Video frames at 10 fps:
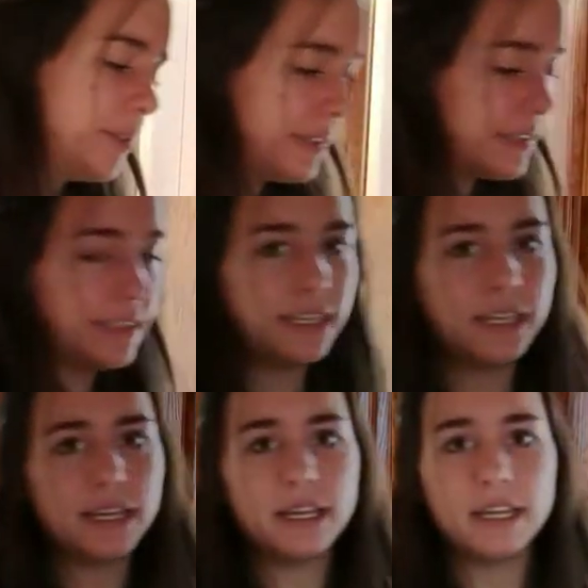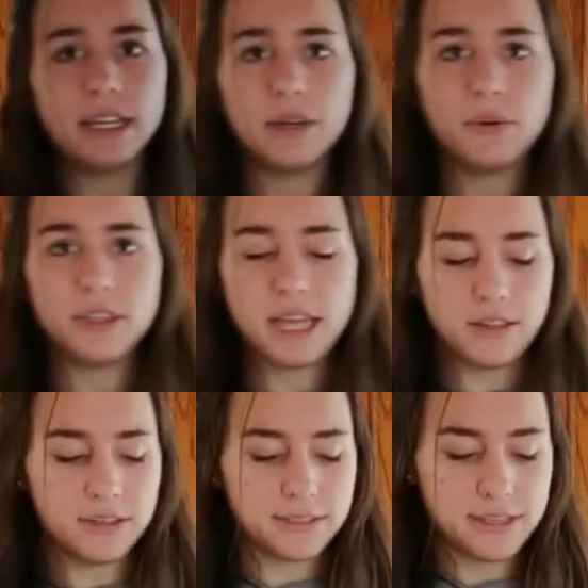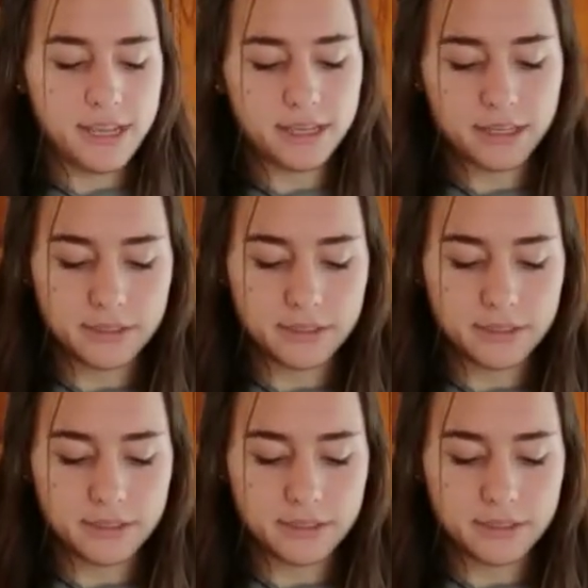can see what that looks like.